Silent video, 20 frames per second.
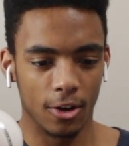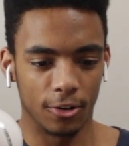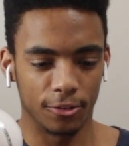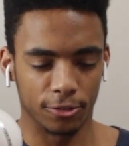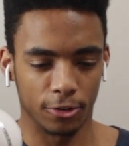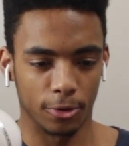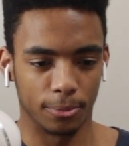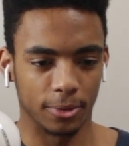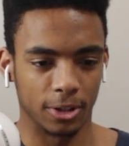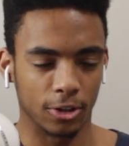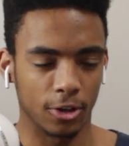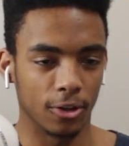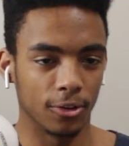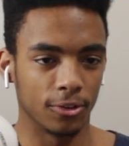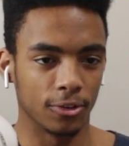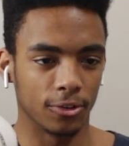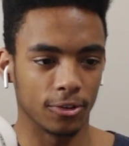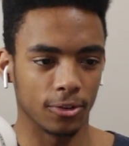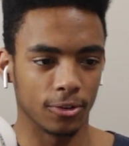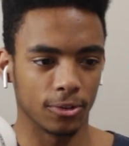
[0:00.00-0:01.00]
from the
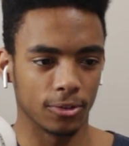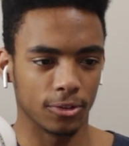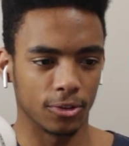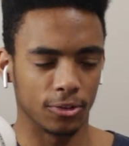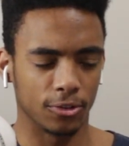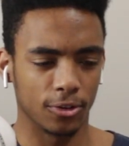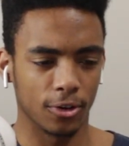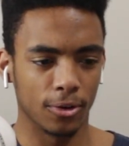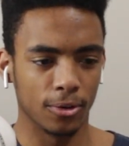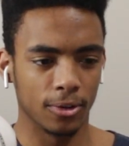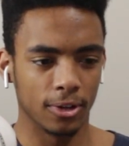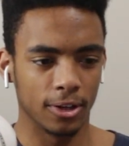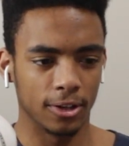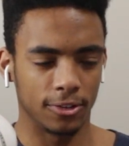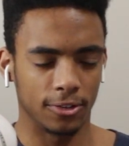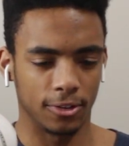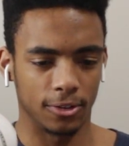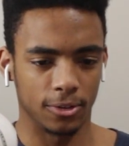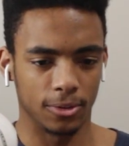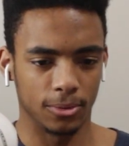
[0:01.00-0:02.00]
console's controller
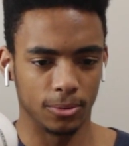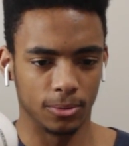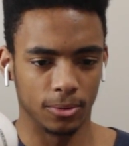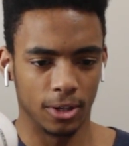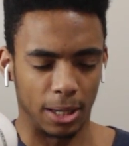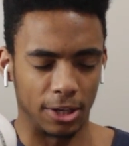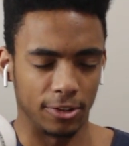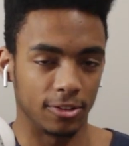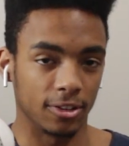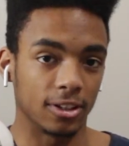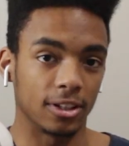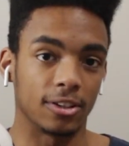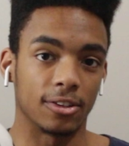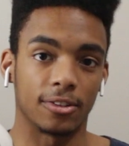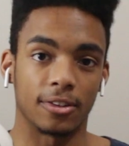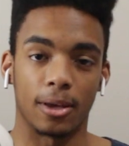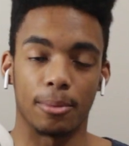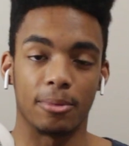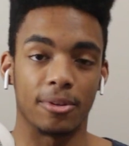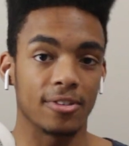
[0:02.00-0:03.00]
to basically the
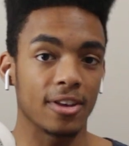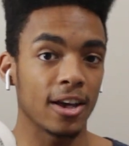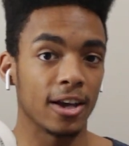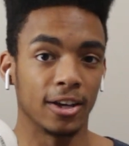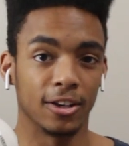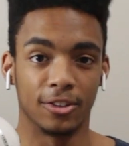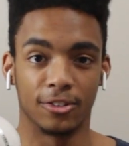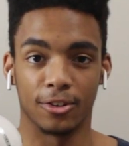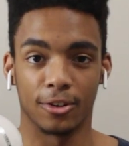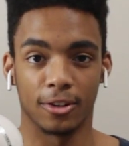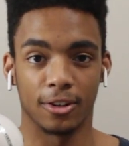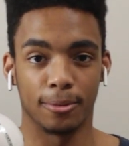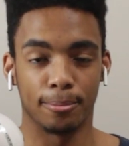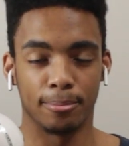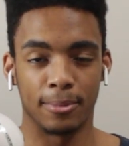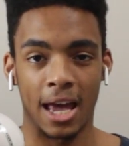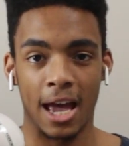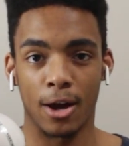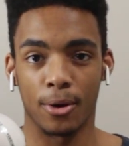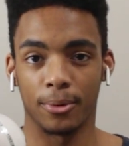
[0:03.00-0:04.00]
same design controller
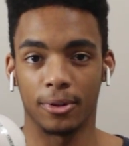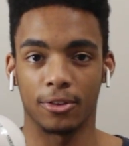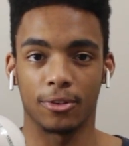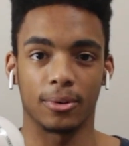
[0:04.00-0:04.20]
now in